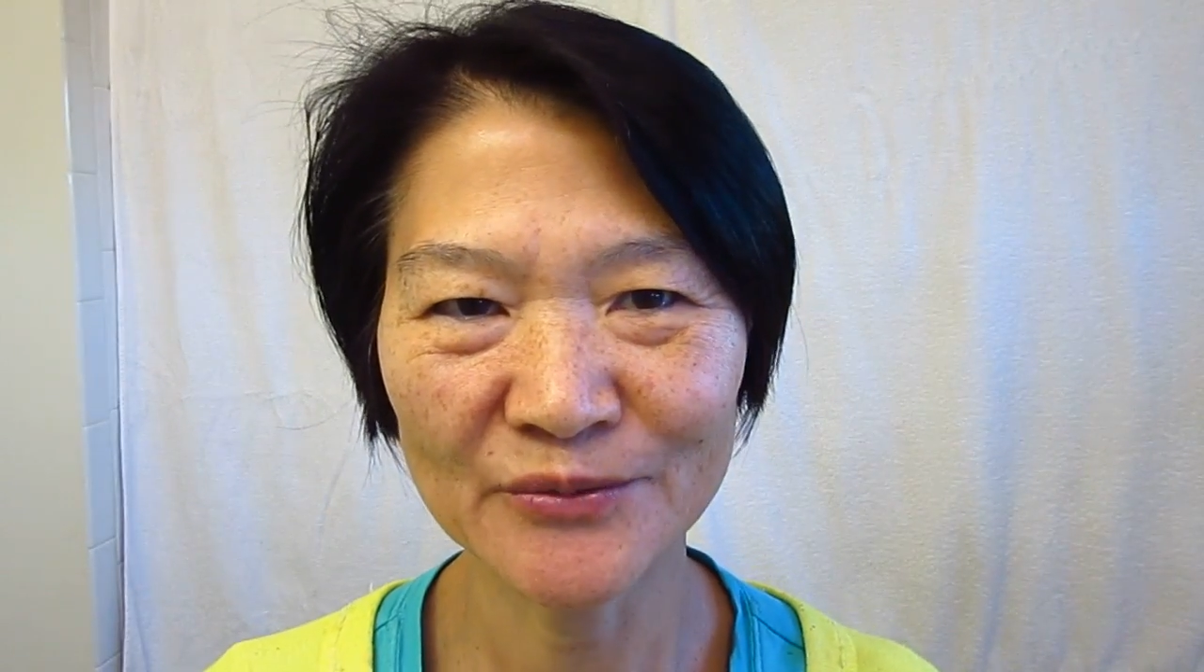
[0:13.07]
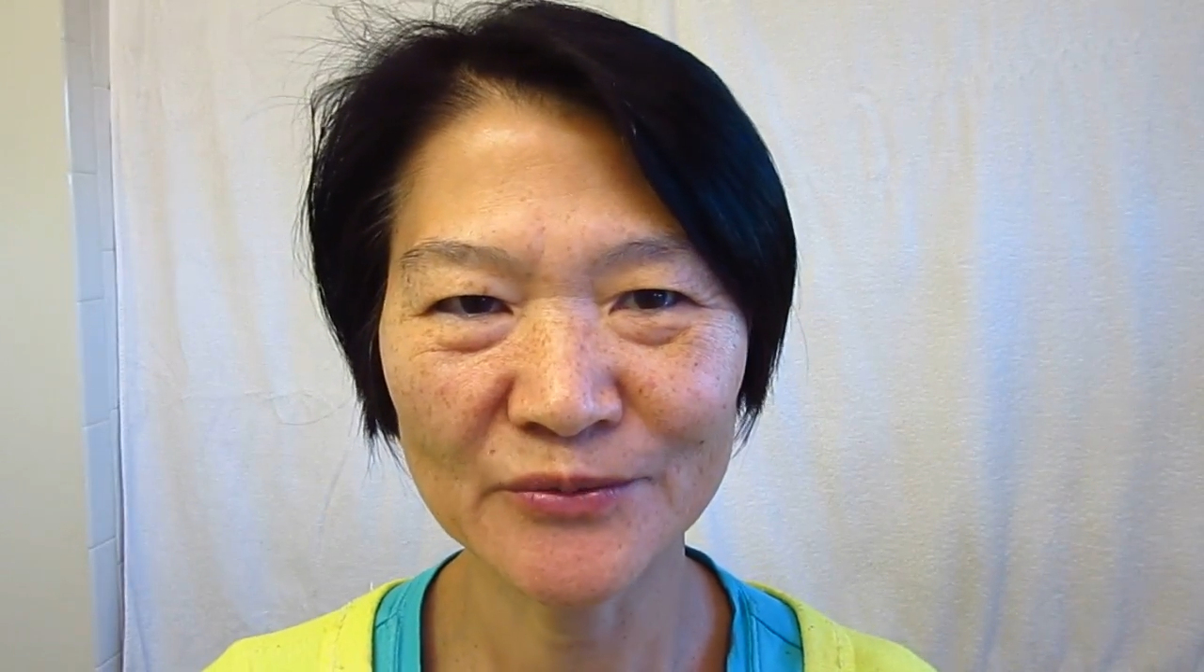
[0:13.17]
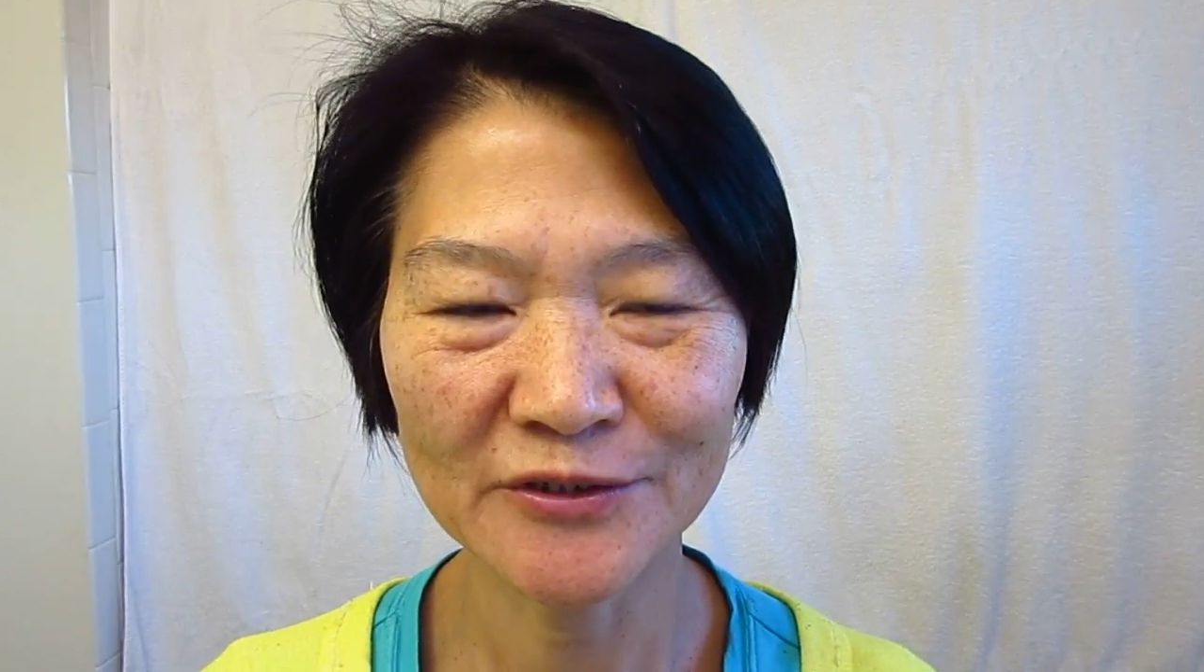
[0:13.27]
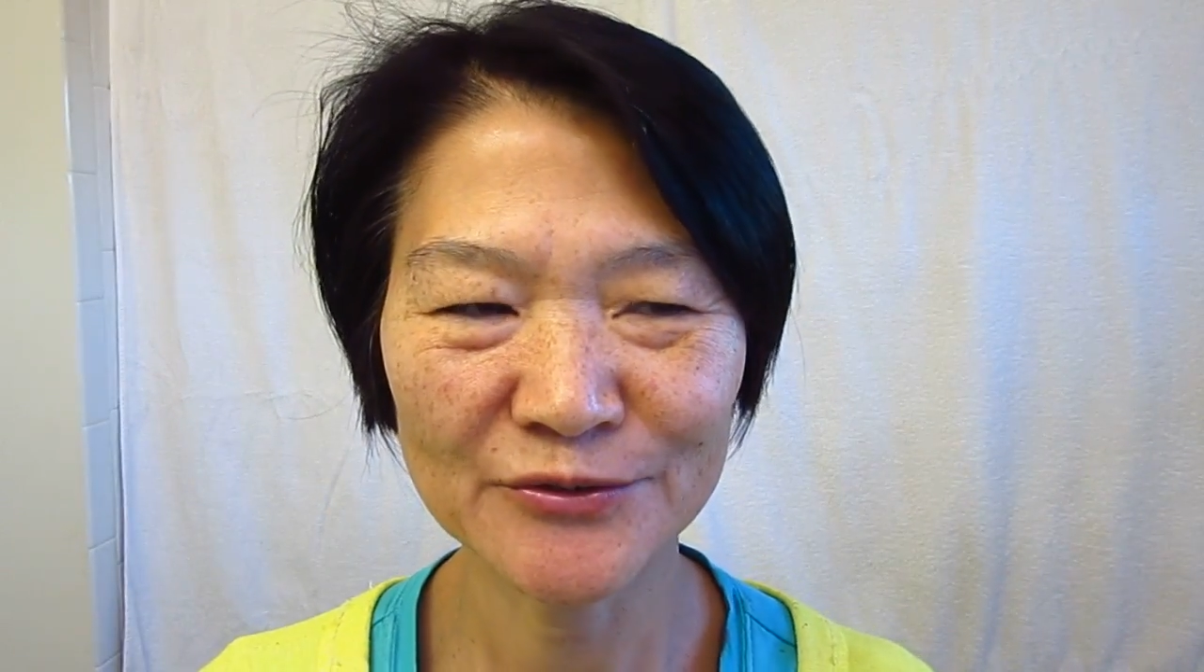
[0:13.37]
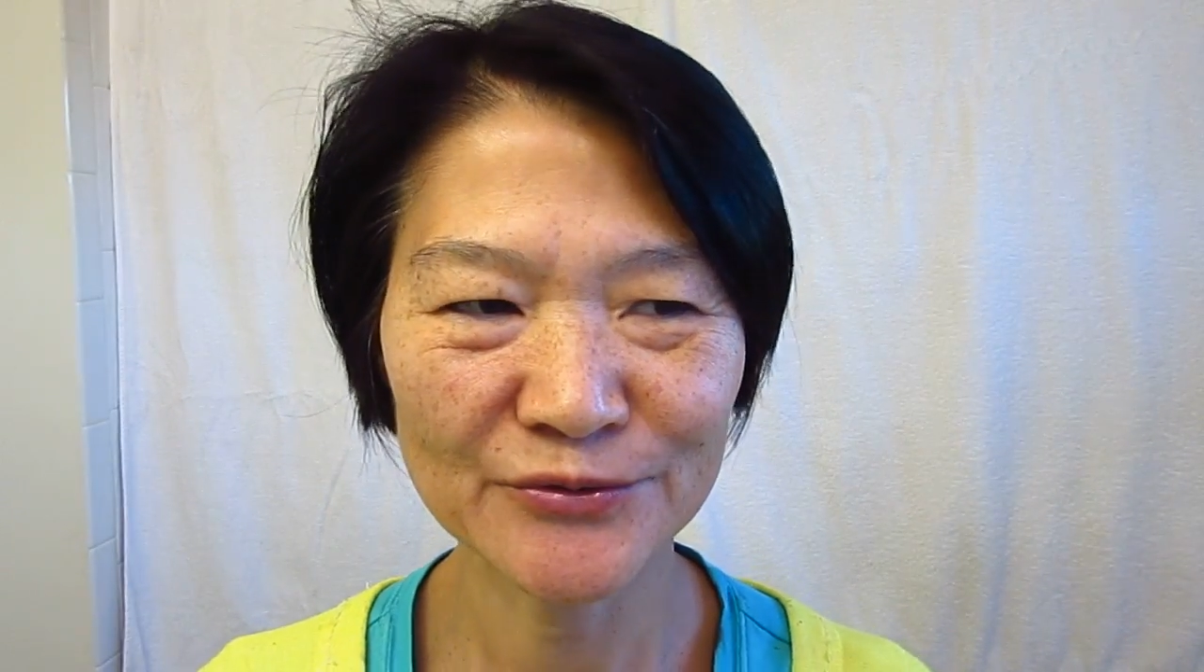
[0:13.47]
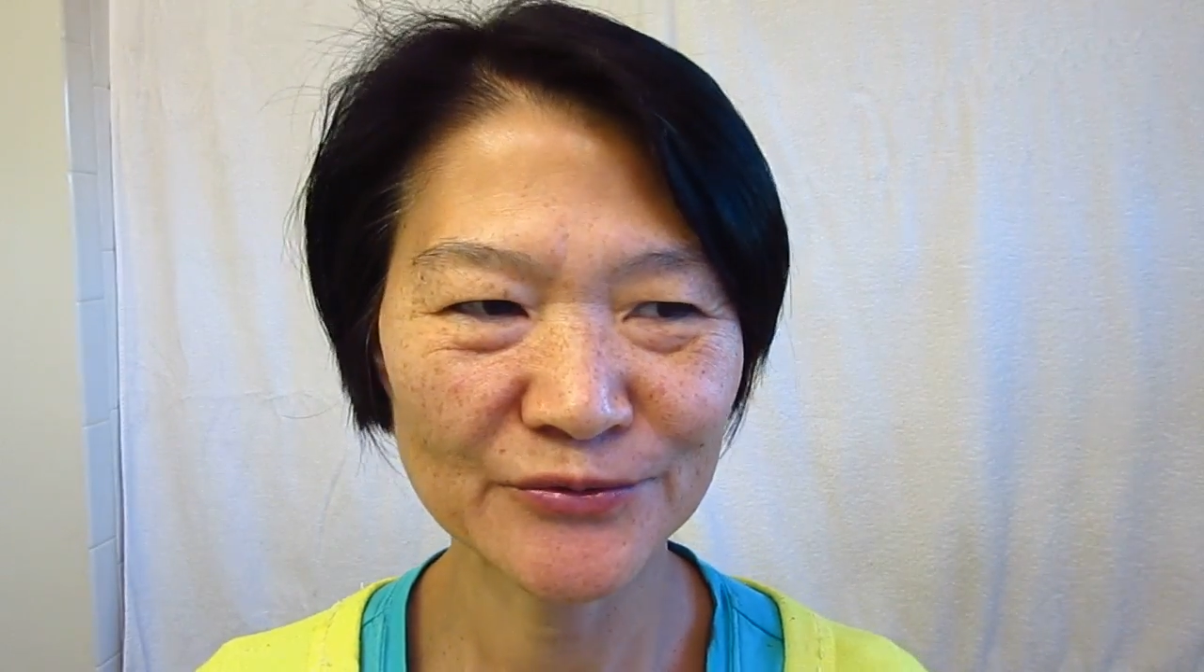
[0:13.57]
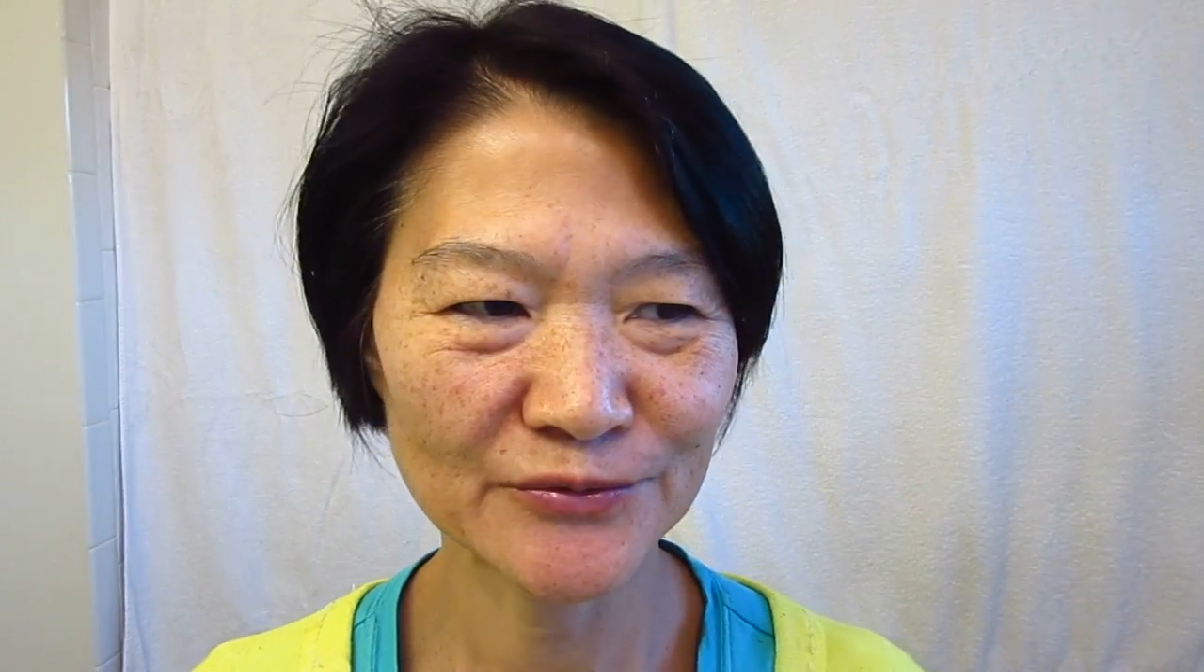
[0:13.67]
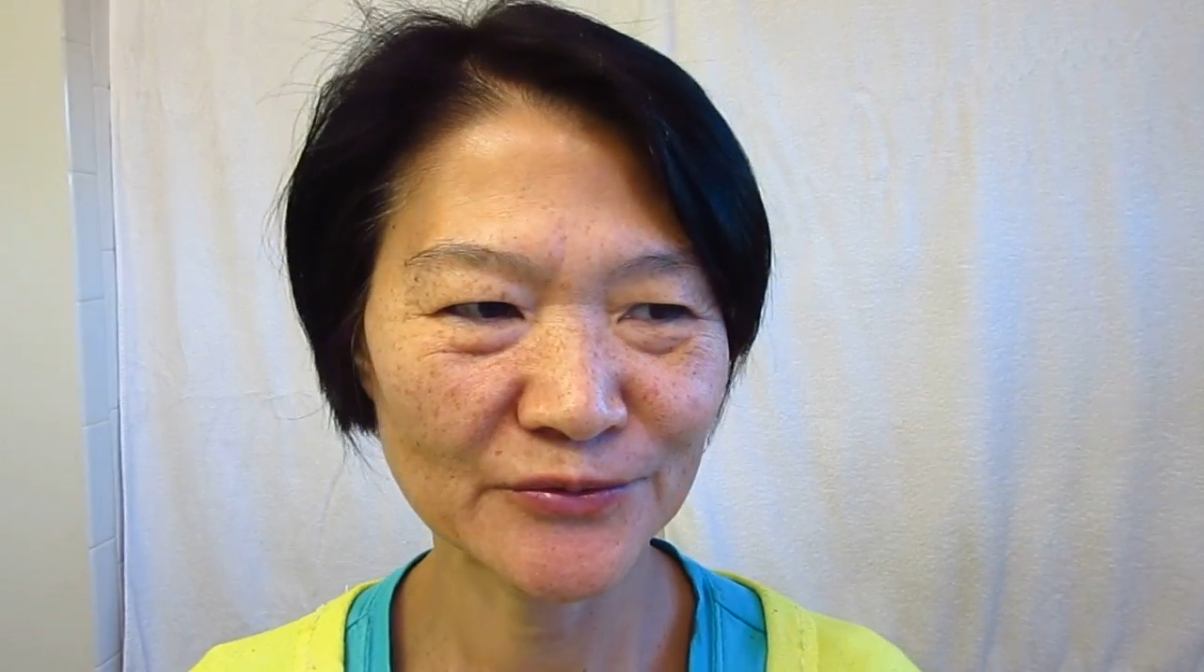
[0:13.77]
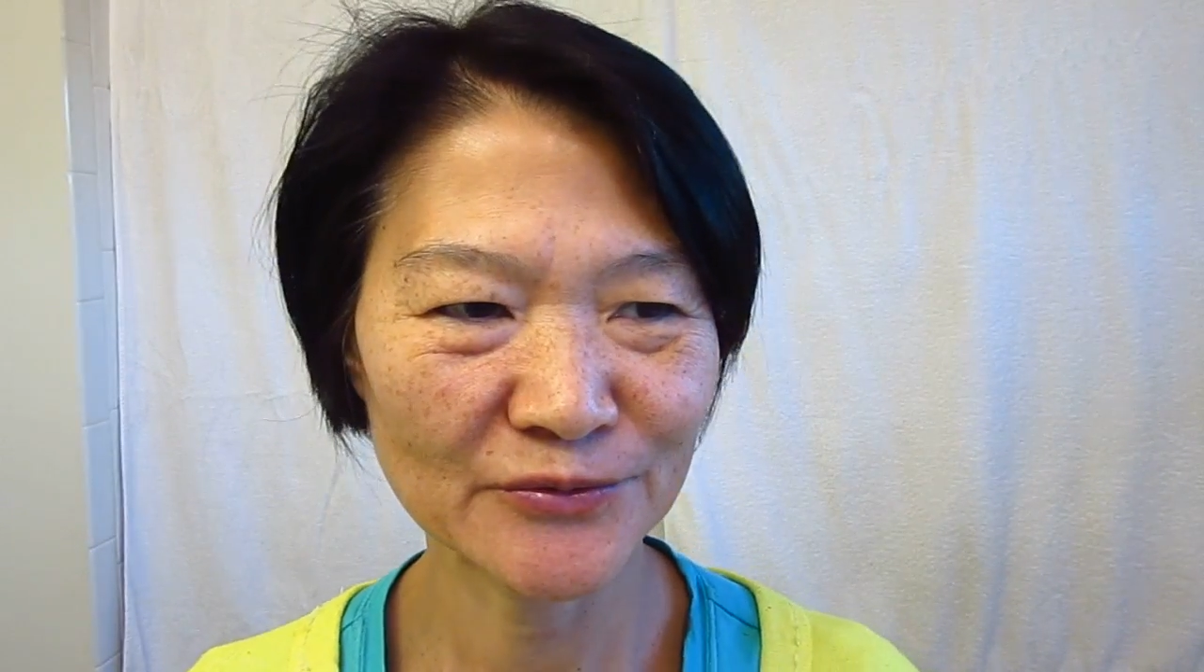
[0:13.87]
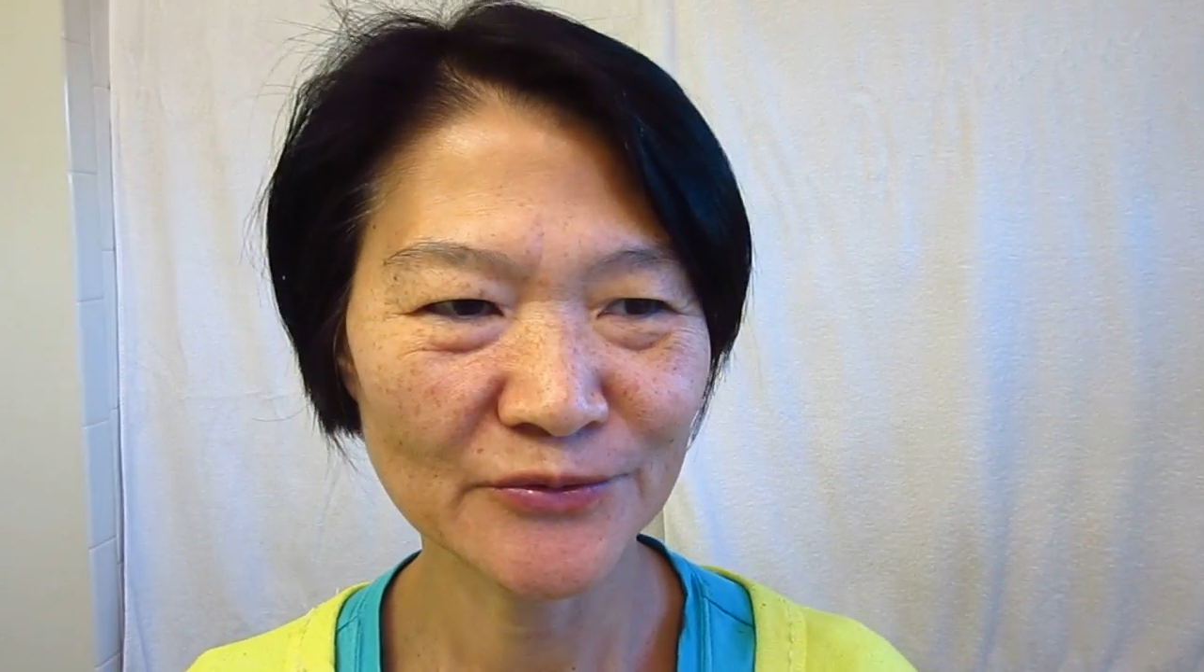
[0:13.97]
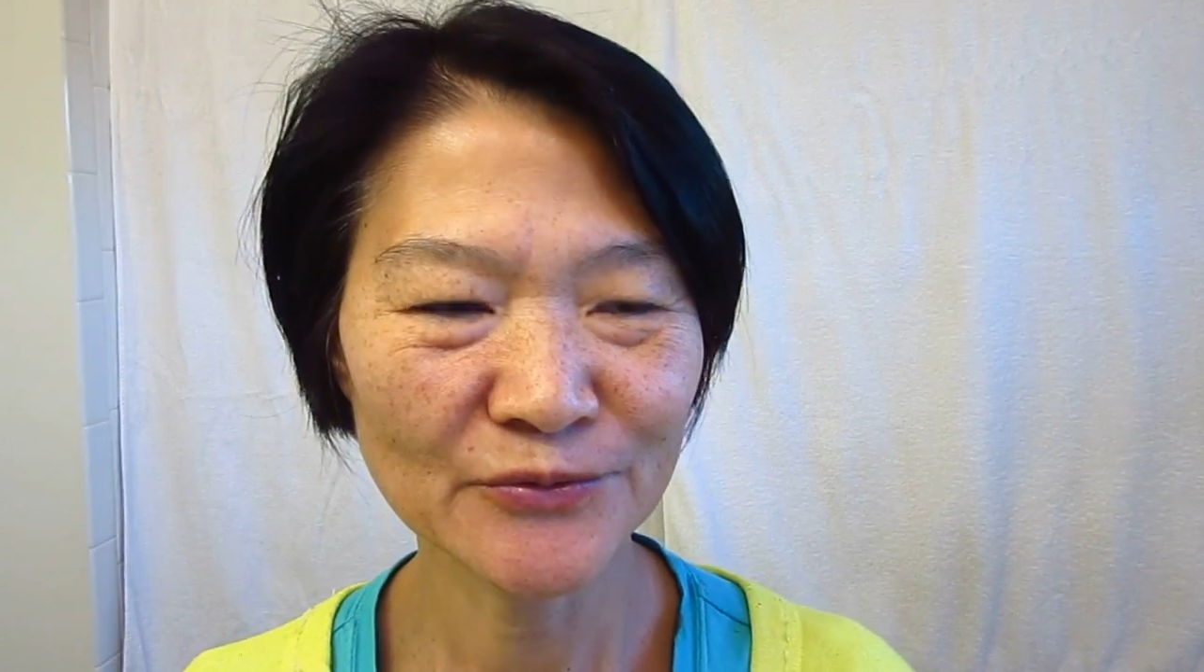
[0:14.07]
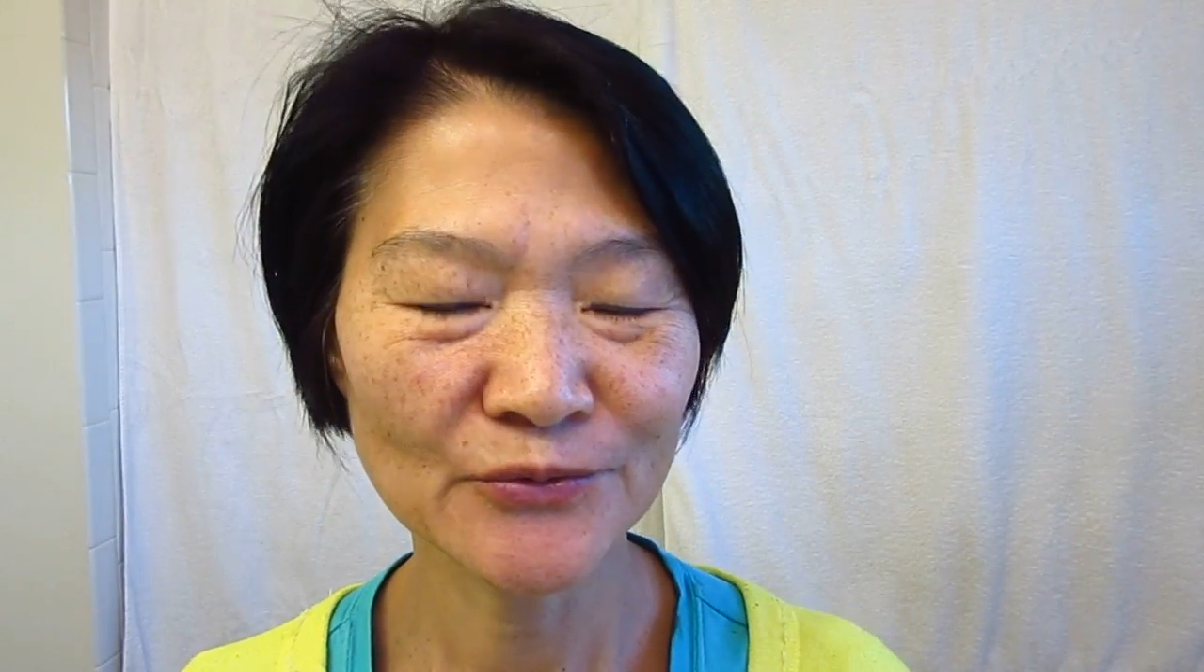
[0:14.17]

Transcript: what to...